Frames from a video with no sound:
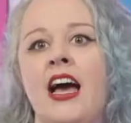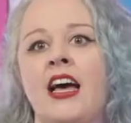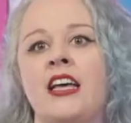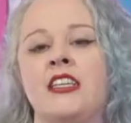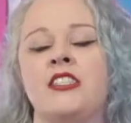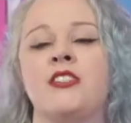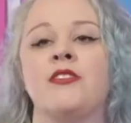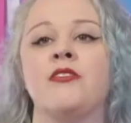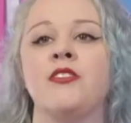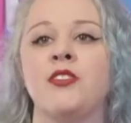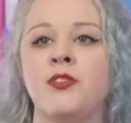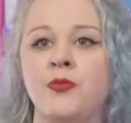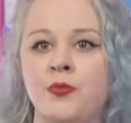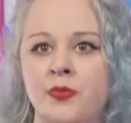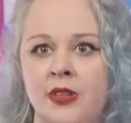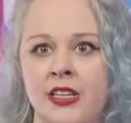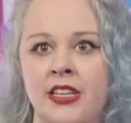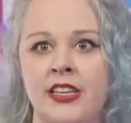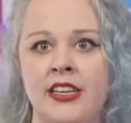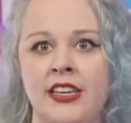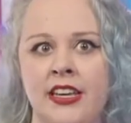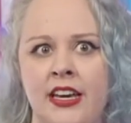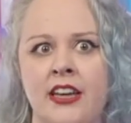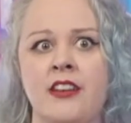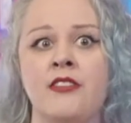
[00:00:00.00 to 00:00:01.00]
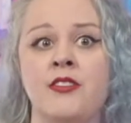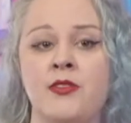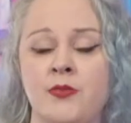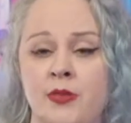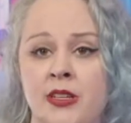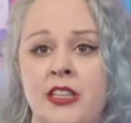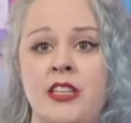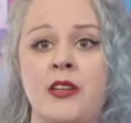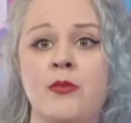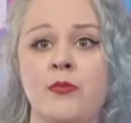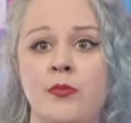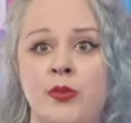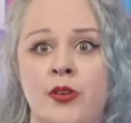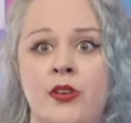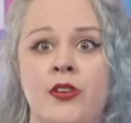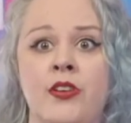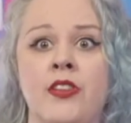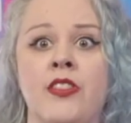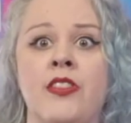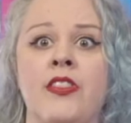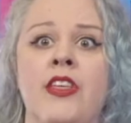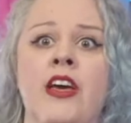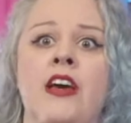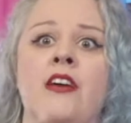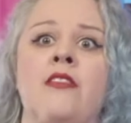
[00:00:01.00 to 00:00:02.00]
So it was really
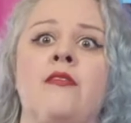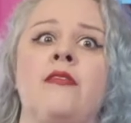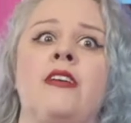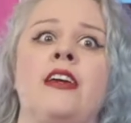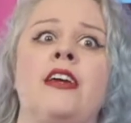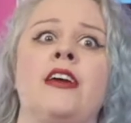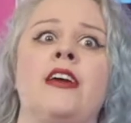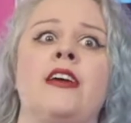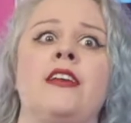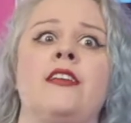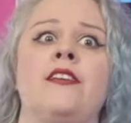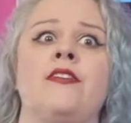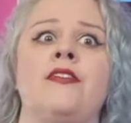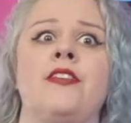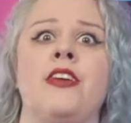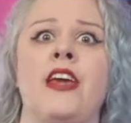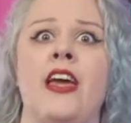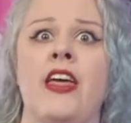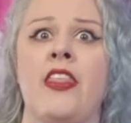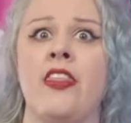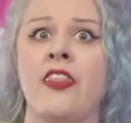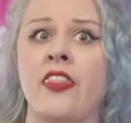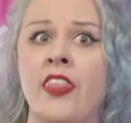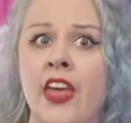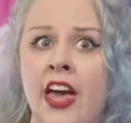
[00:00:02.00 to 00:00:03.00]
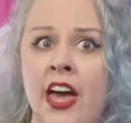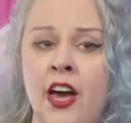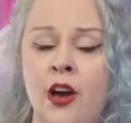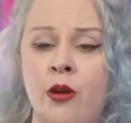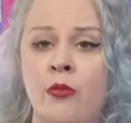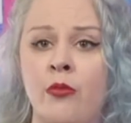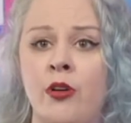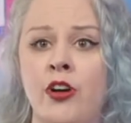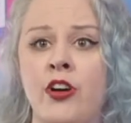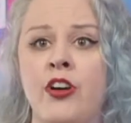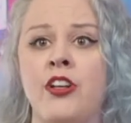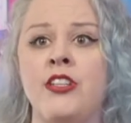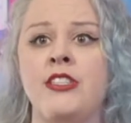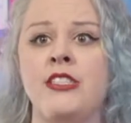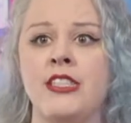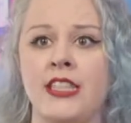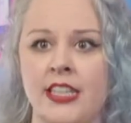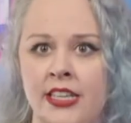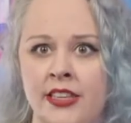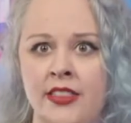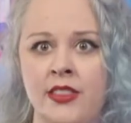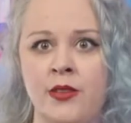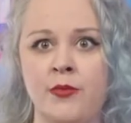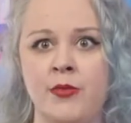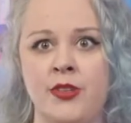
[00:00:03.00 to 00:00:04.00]
important that we kind of get their words
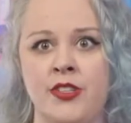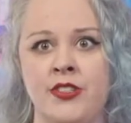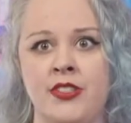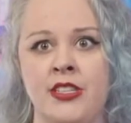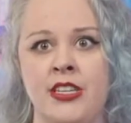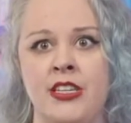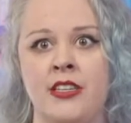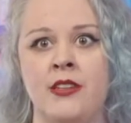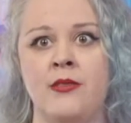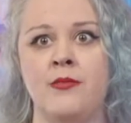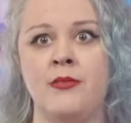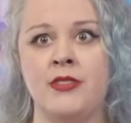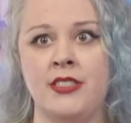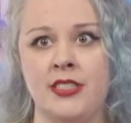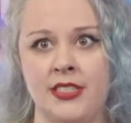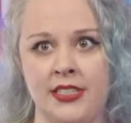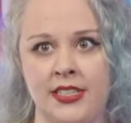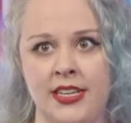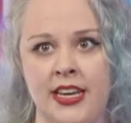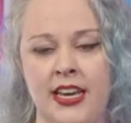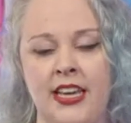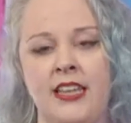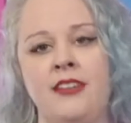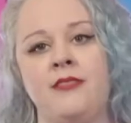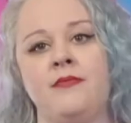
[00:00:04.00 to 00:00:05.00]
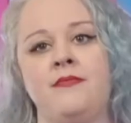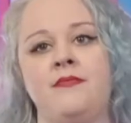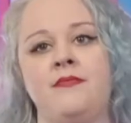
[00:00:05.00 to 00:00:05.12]
in the museum today.